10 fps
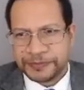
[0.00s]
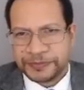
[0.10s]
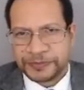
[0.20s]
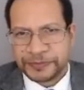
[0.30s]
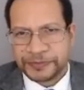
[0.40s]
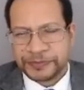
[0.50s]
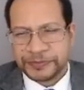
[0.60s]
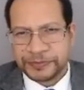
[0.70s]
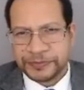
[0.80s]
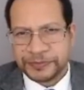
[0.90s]

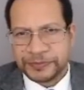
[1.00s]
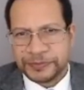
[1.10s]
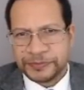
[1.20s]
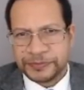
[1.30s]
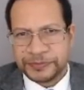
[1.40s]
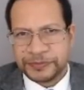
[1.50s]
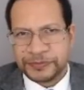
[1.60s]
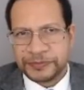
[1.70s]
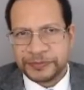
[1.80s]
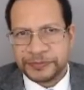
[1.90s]

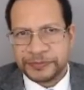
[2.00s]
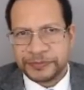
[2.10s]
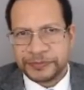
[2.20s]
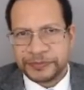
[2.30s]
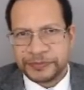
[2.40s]
(silent)